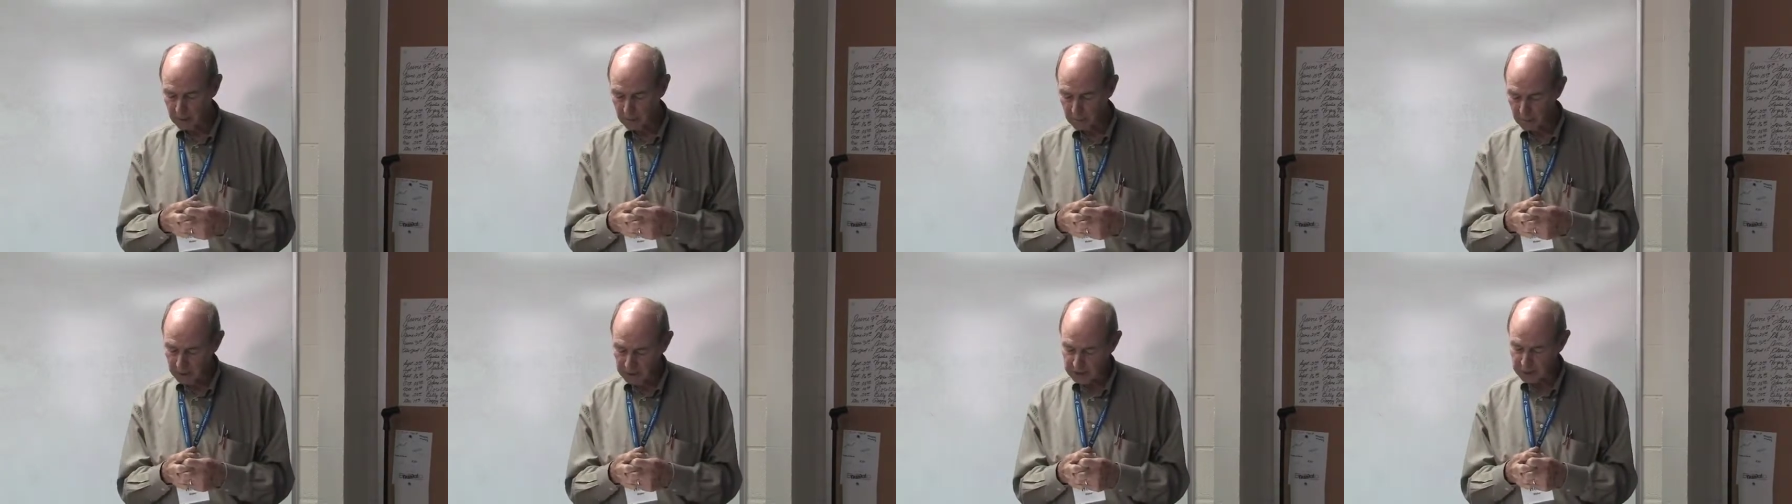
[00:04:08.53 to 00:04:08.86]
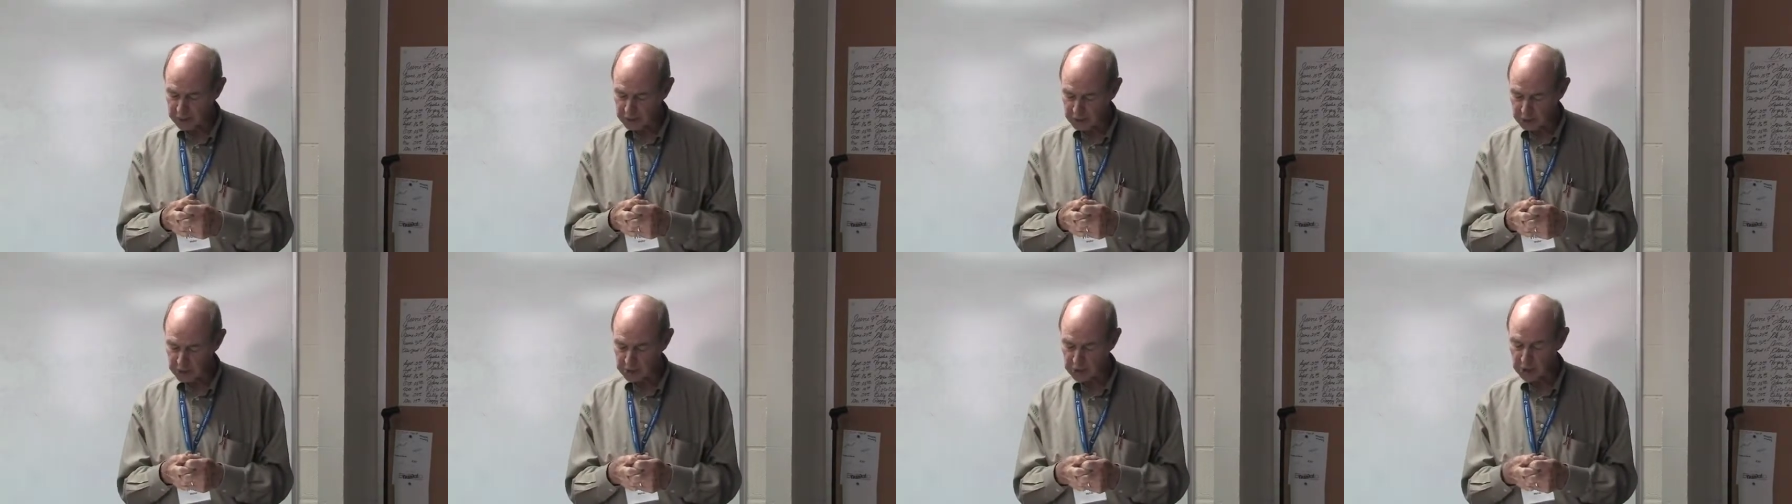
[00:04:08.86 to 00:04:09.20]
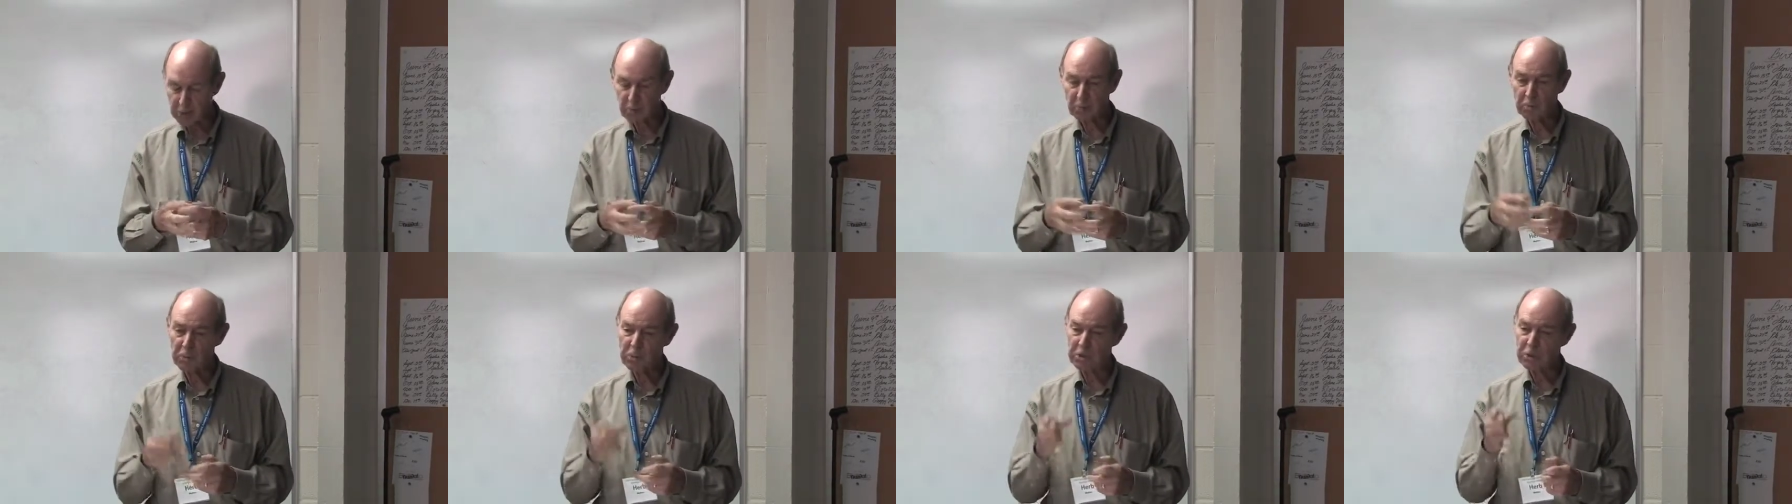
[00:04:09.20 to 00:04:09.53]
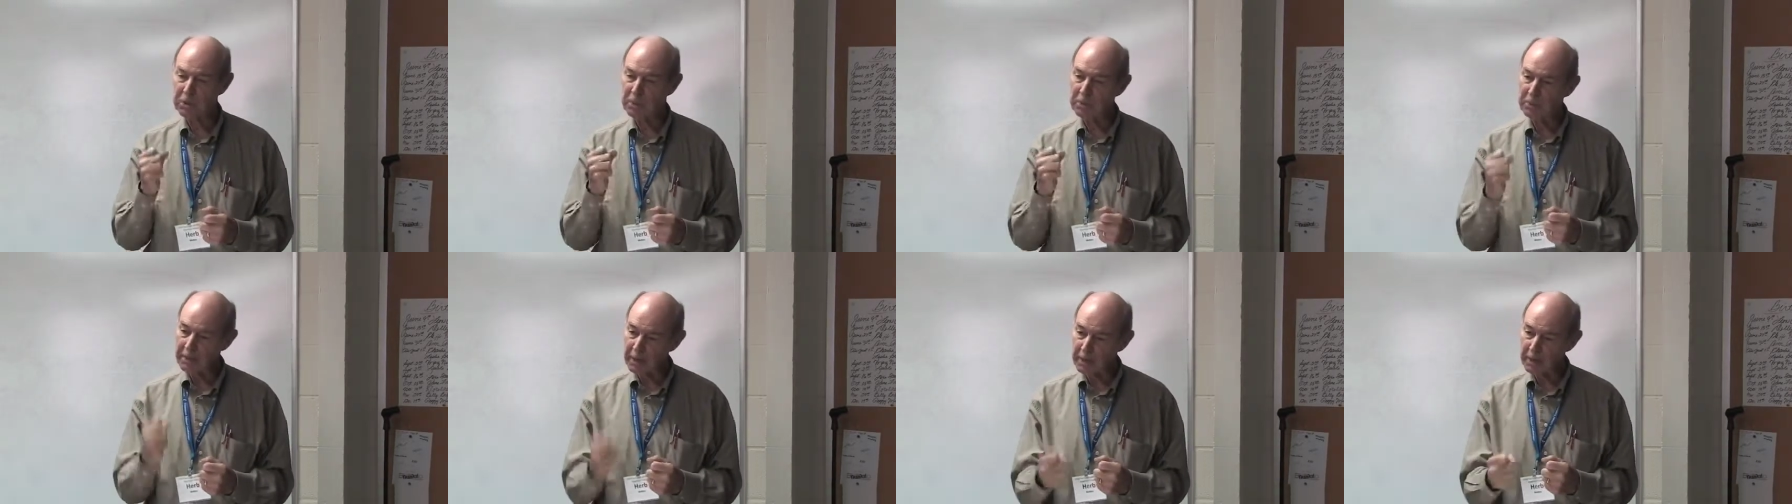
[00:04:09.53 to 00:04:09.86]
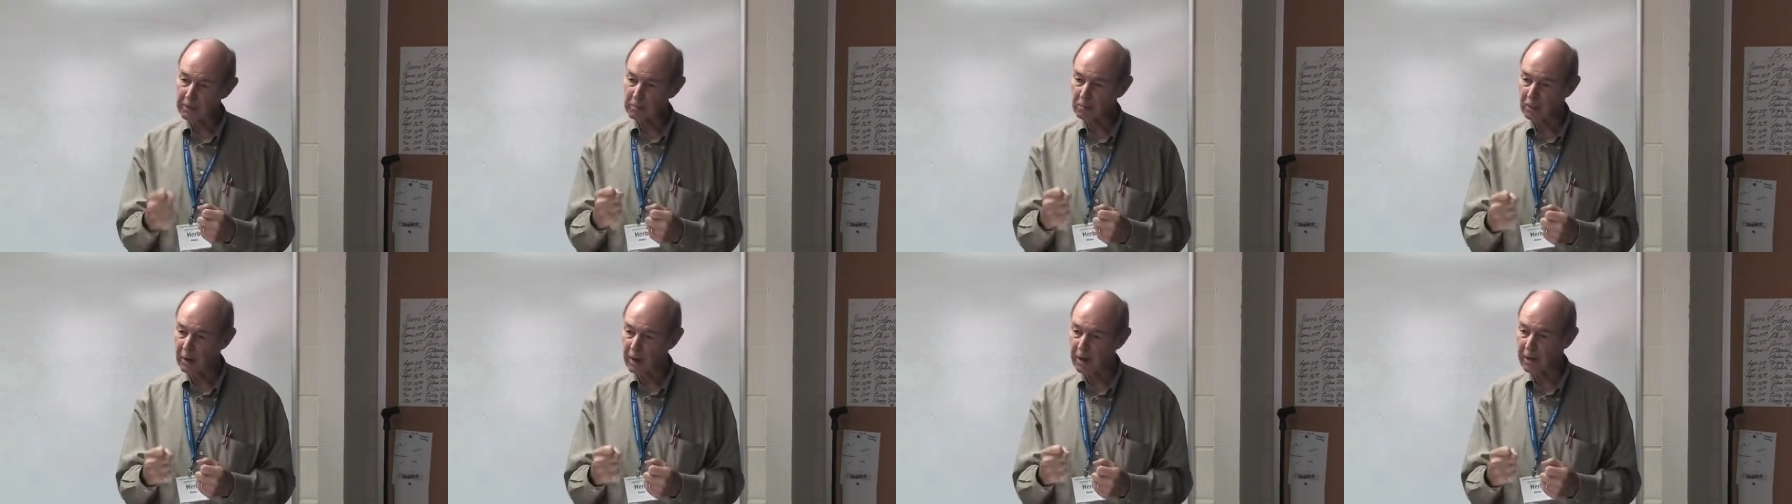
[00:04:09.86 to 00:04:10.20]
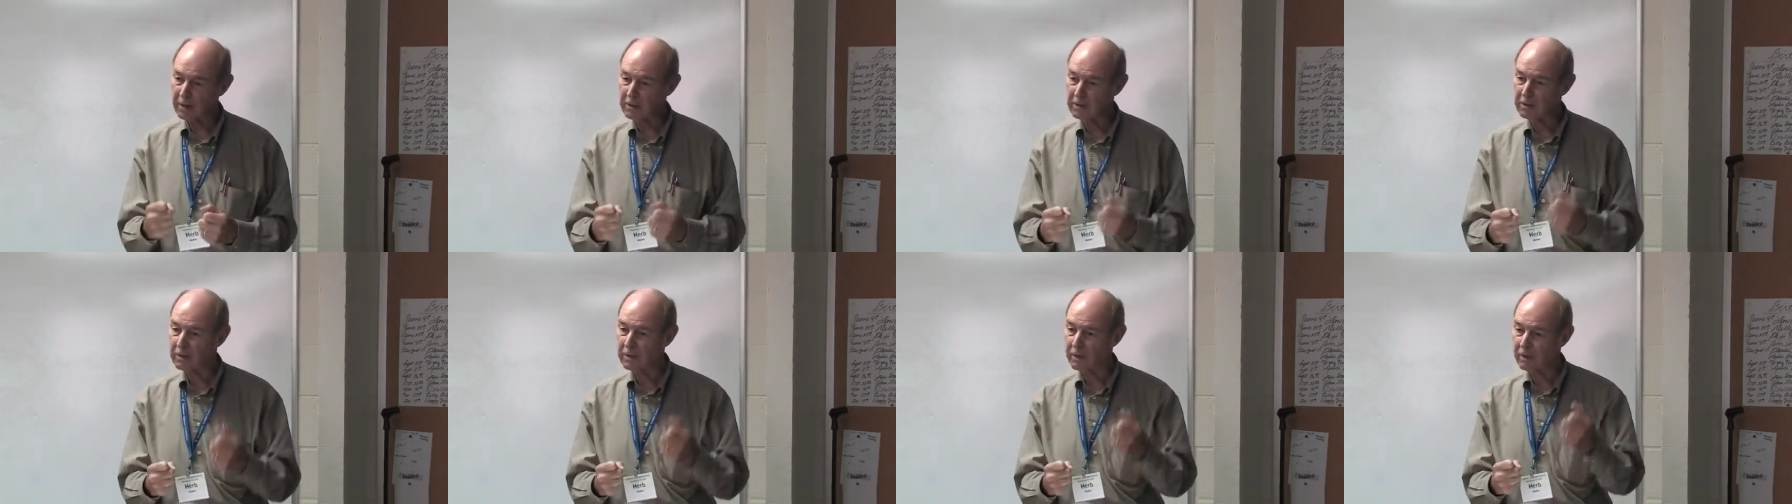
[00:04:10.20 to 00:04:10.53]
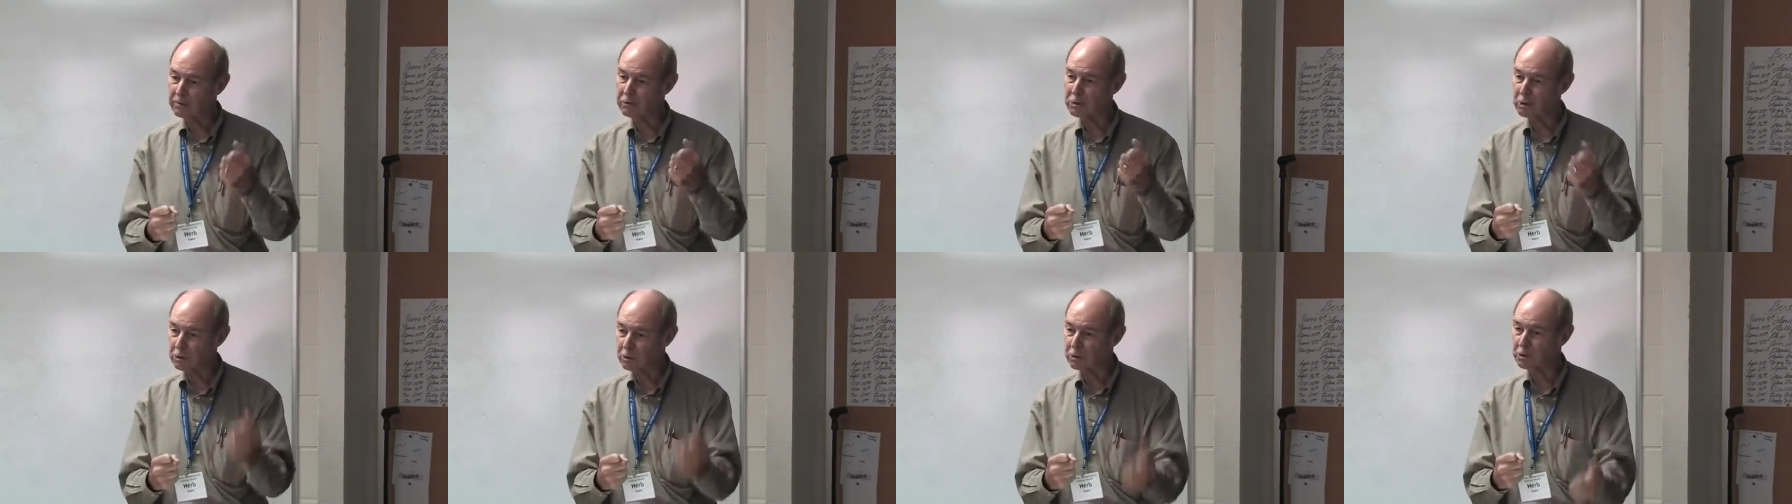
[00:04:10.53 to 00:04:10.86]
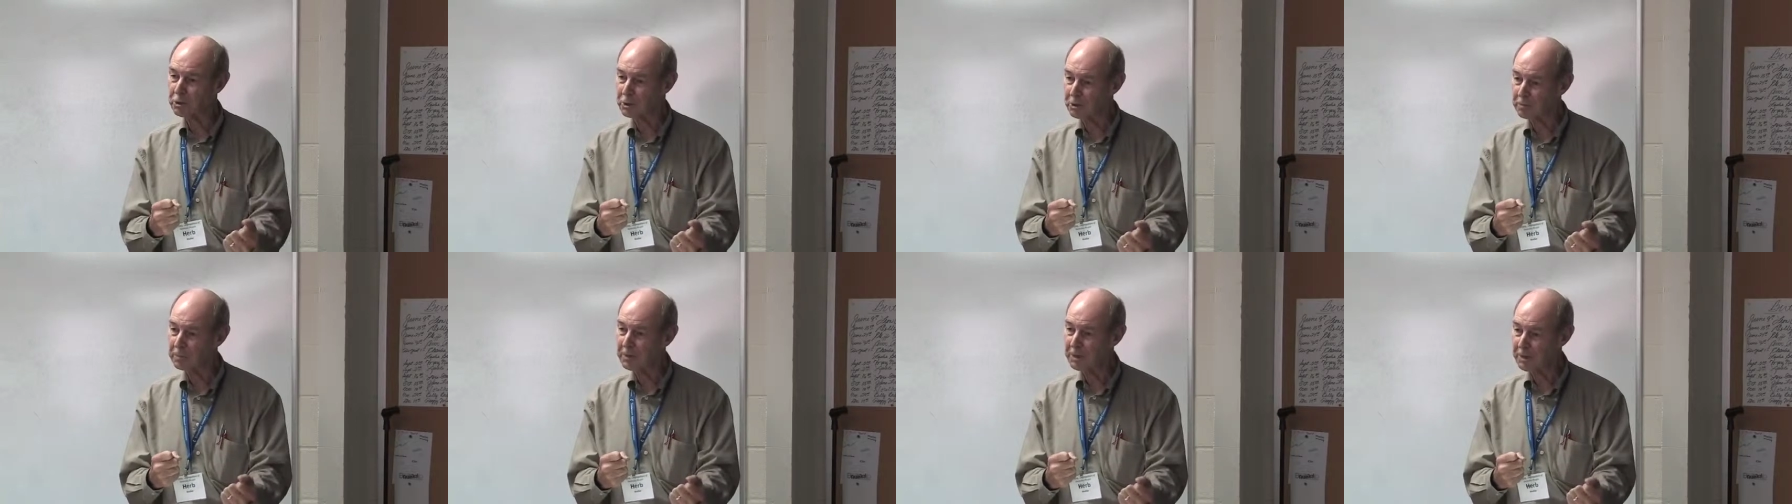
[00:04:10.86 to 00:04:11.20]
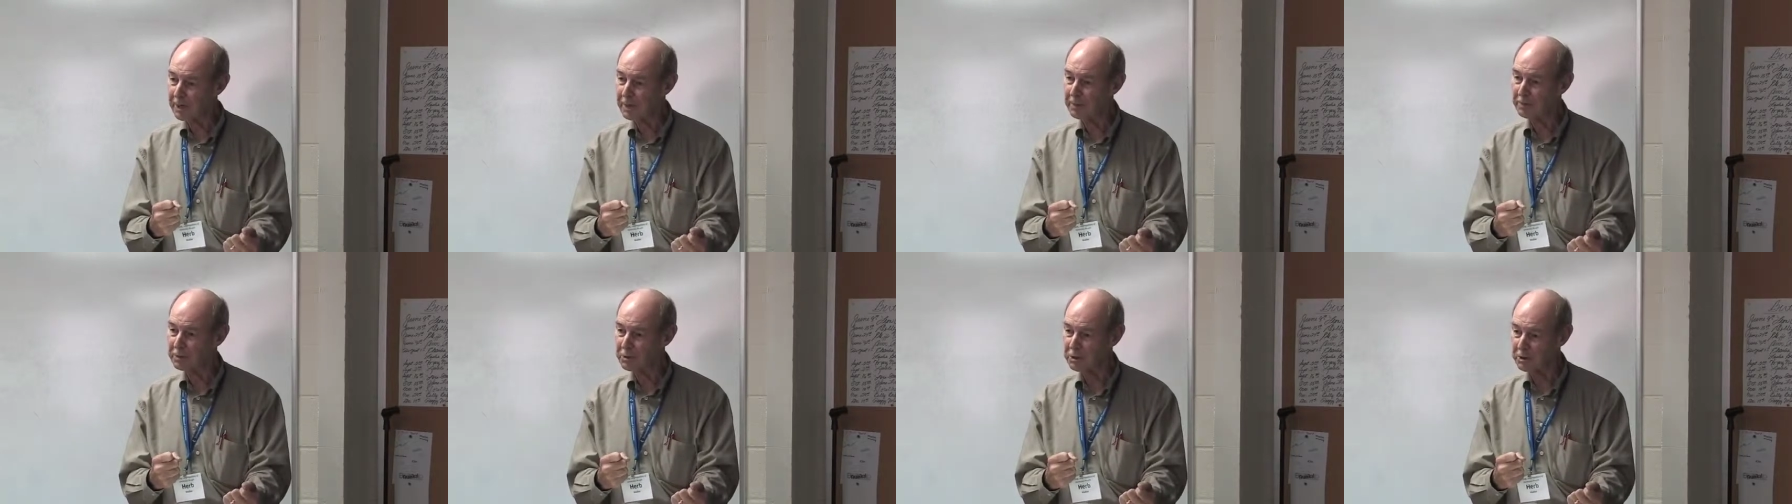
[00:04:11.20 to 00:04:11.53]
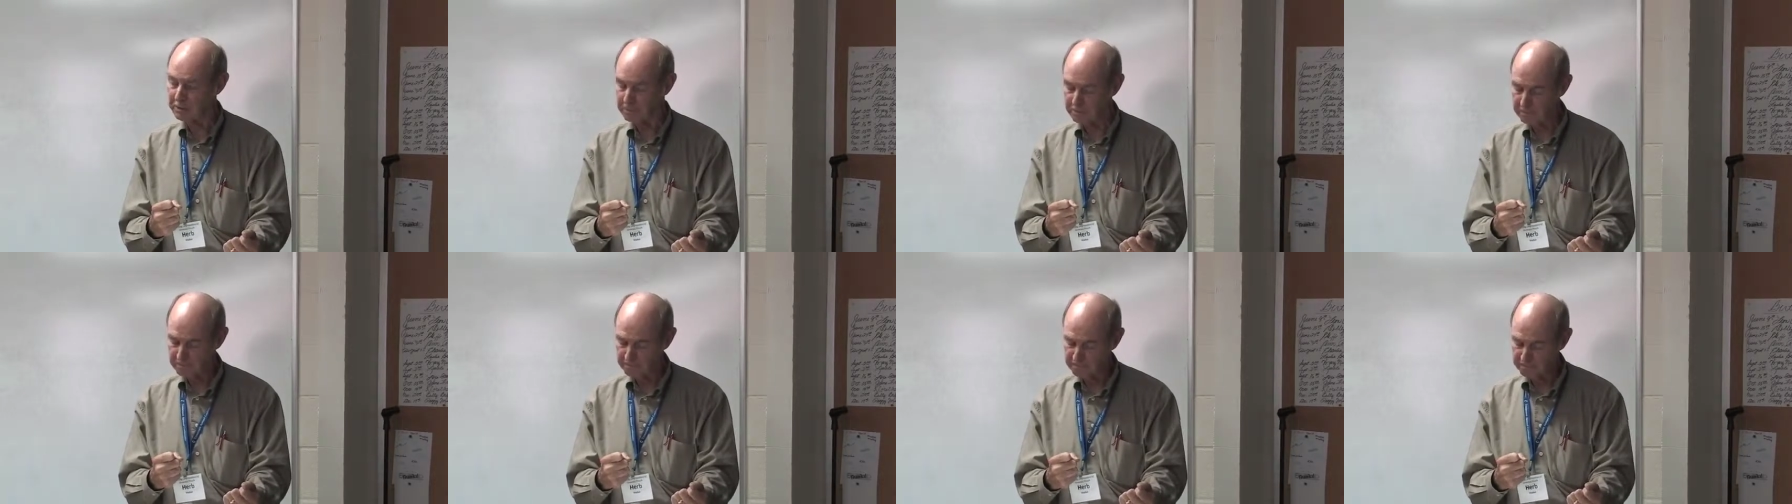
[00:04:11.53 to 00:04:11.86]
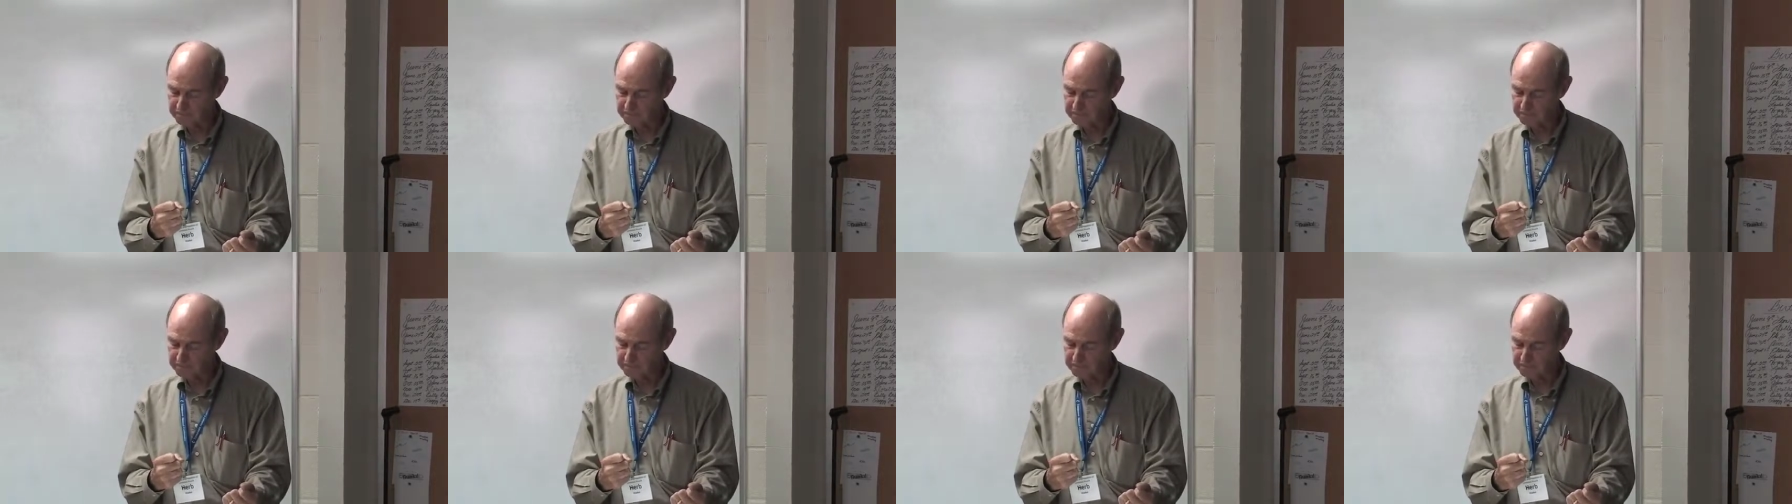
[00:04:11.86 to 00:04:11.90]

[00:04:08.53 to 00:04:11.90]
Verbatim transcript: Righteousness was the bedrock of social redemption.